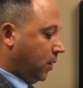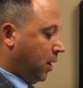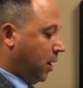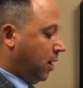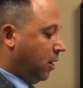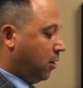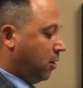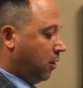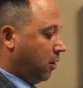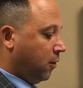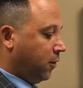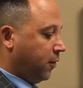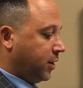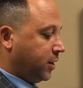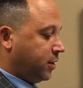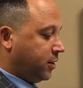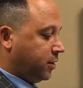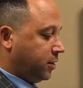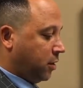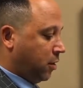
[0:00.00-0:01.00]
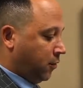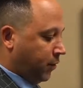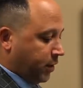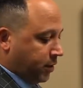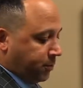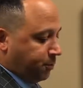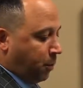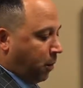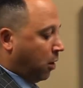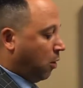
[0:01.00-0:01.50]
Here on this
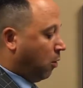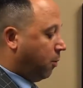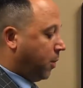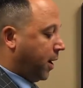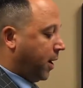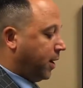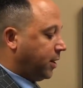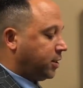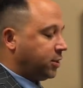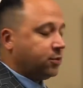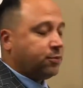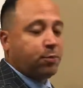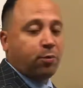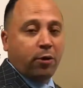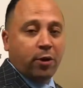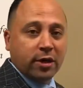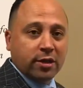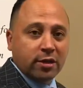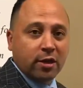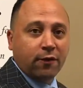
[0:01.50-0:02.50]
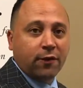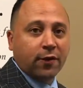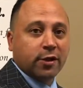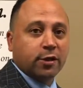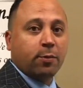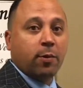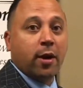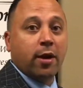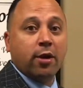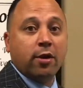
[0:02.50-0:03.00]
whole page is pretty
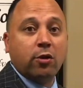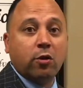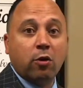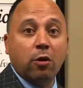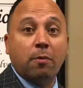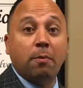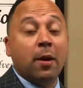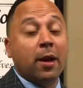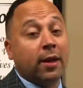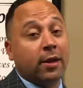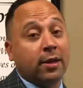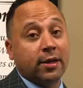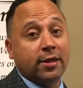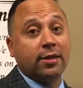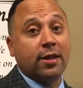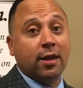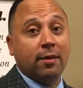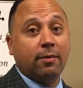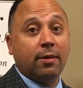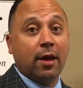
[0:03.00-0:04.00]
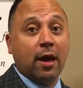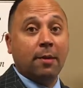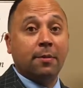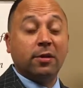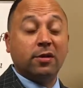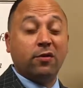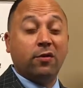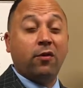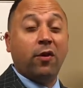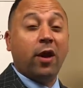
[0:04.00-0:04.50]
self-explanatory, but at the same time
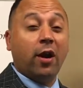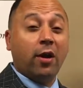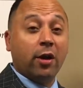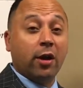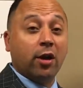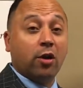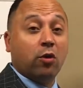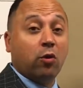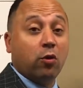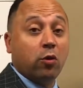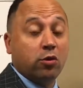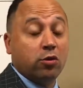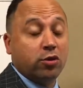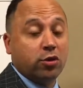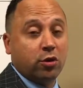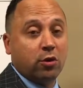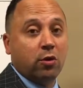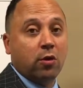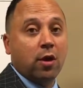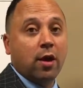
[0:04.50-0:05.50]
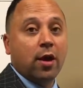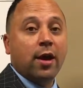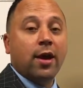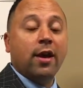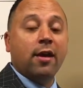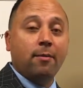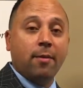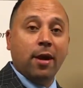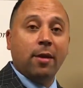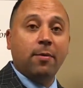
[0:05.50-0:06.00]
it's very crucial.
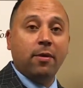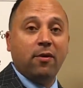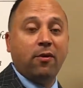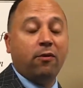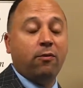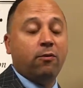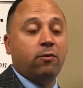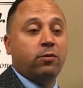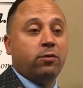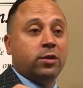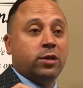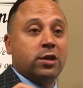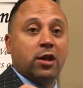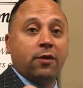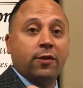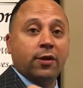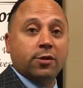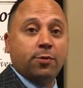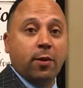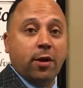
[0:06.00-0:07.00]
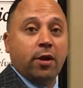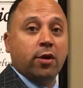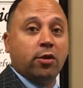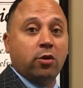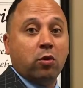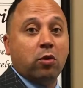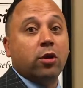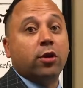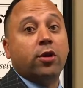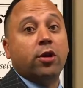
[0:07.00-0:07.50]
It may be
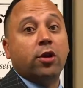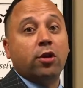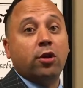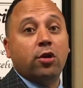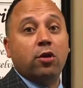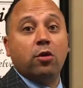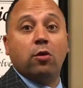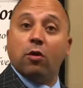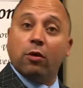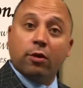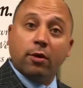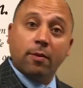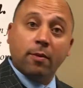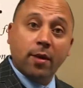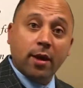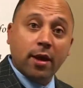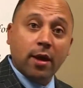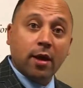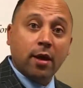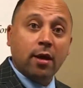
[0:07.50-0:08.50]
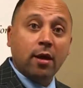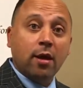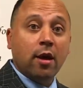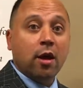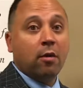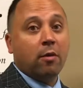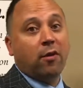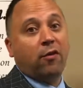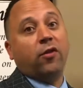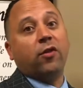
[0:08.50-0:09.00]
self-explanatory to you or to me,
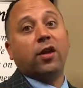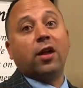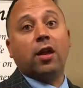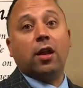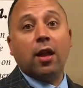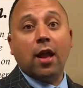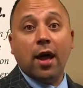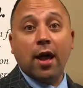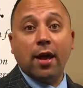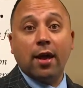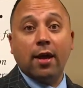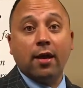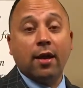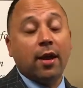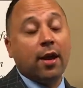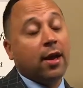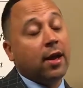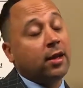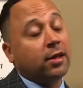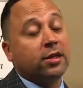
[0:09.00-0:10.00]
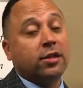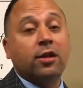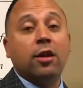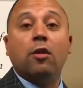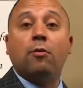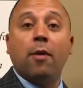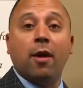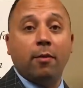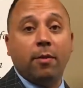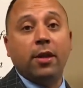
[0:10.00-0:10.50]
but for the client, it
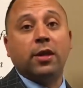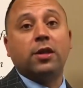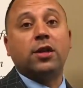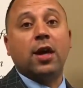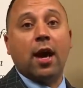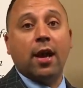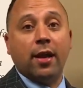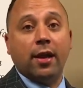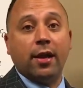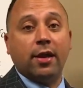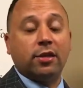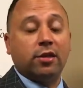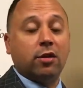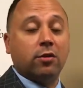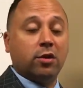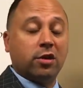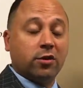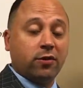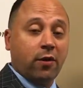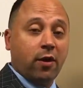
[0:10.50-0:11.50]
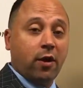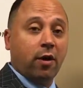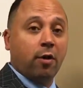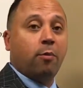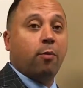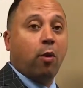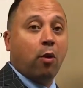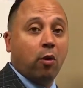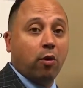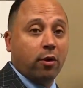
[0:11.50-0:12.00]
still may be Chinese. So it's very
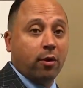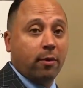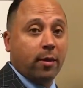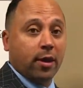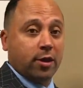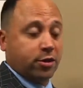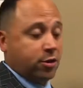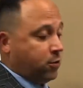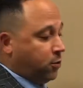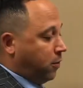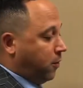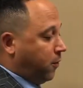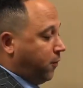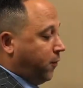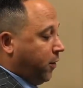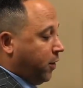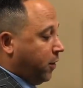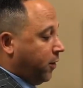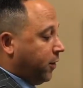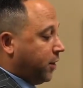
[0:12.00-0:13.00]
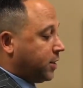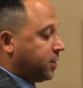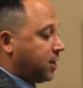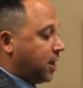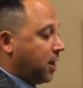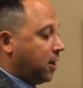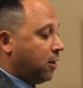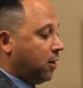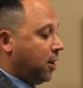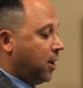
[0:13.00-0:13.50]
important to make sure we're filling this
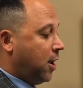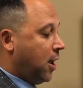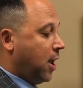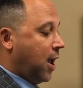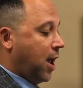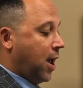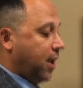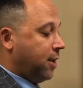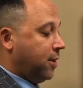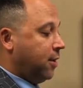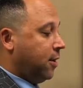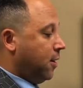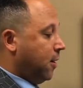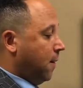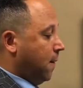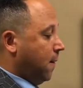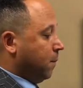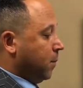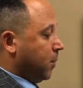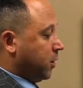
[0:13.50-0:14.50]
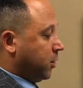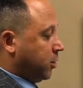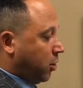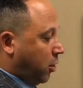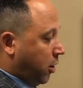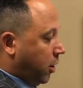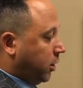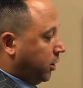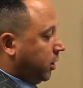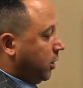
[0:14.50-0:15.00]
out. And
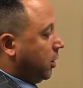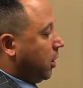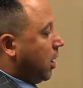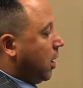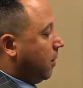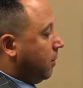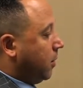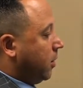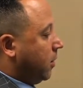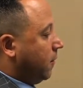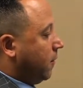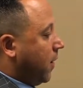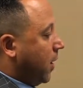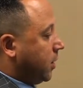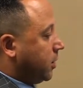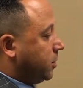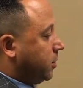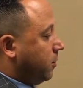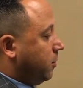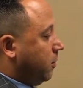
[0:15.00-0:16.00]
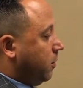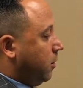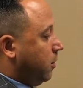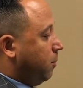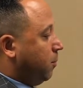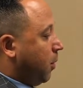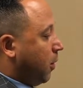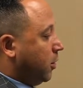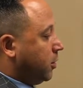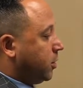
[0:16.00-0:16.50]
starting at the top, the device
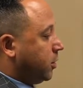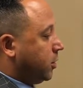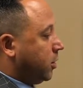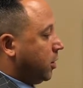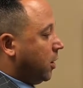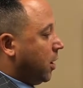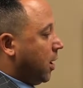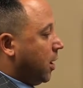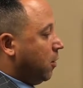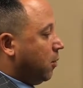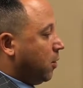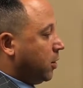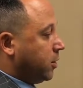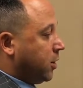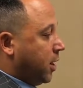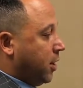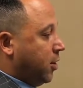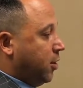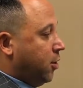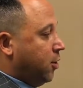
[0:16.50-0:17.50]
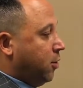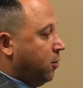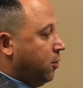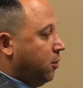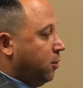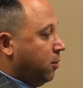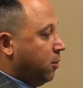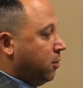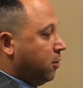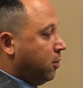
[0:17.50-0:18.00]
purchased today was a
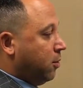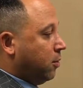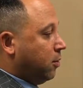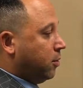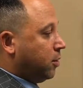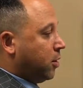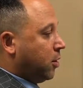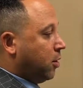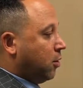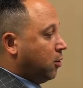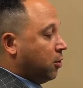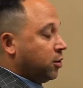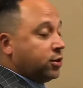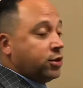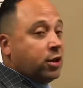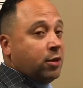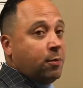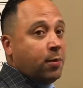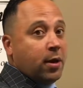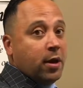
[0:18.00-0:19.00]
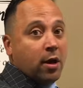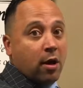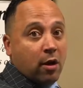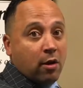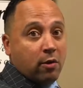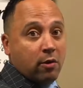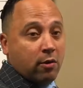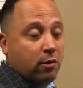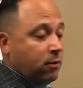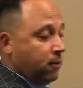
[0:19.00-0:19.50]
new or a
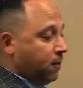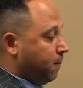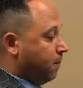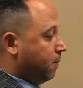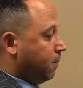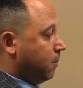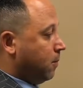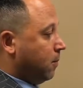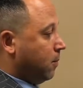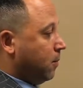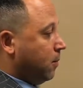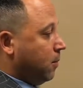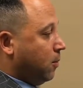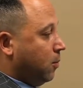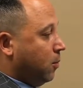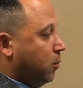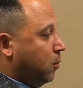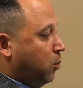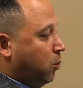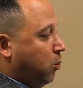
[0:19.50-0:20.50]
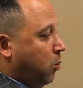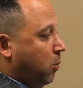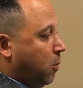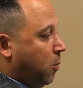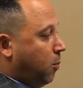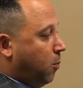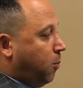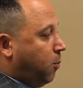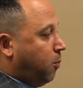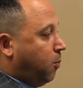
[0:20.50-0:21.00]
CPO.
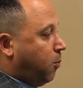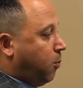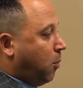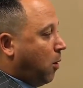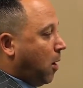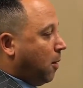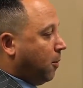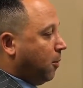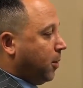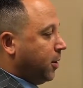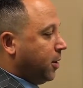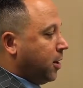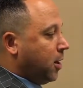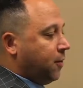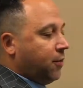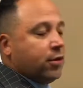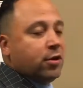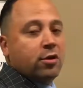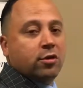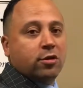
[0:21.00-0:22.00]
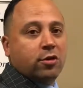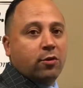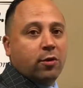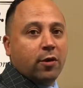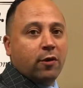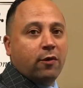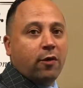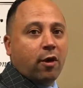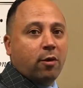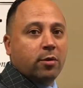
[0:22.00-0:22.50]
We'll probably never use a
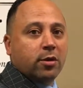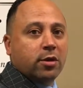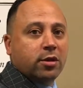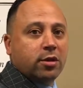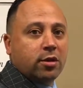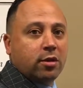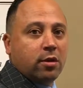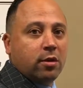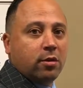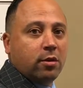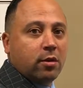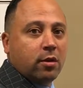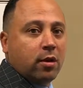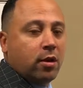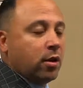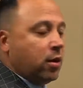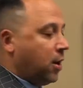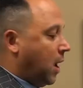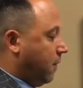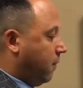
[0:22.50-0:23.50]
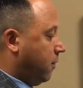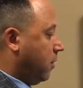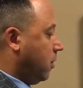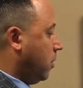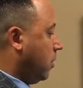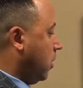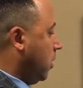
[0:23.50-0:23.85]
refurbished, ever.